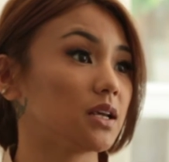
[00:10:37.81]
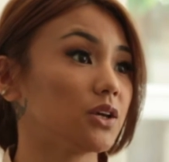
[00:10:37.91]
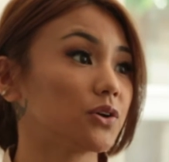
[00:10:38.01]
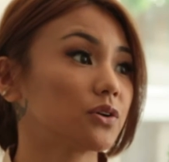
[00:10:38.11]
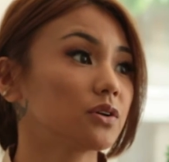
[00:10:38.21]

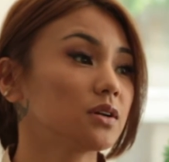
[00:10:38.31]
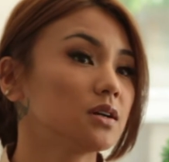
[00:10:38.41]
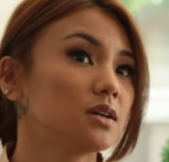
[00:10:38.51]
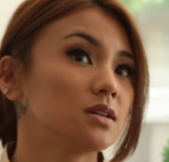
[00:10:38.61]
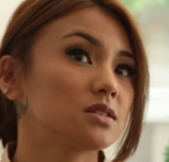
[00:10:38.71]
ear
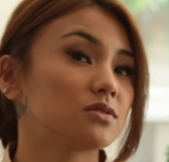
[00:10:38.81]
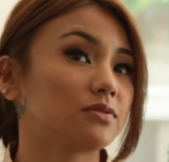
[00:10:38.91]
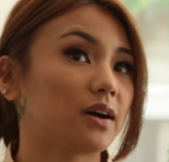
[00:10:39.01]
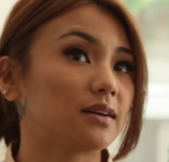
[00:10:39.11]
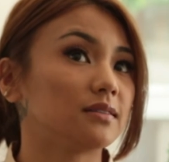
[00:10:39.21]
to
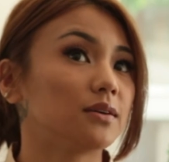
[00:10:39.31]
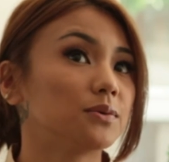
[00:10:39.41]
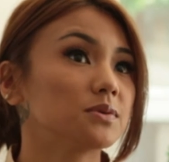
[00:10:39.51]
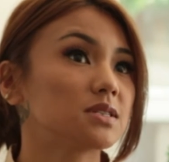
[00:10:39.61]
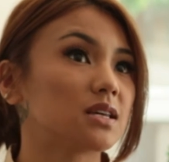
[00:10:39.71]
find
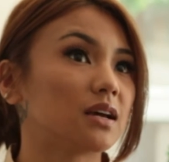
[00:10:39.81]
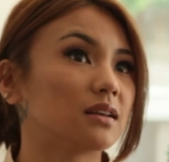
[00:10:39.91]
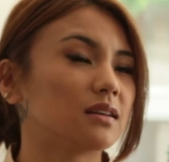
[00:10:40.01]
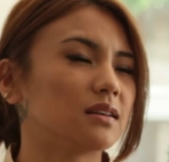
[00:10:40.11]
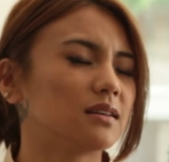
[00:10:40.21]
notes,
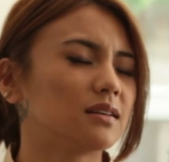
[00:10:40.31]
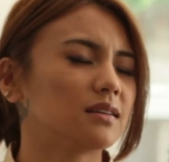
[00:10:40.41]
and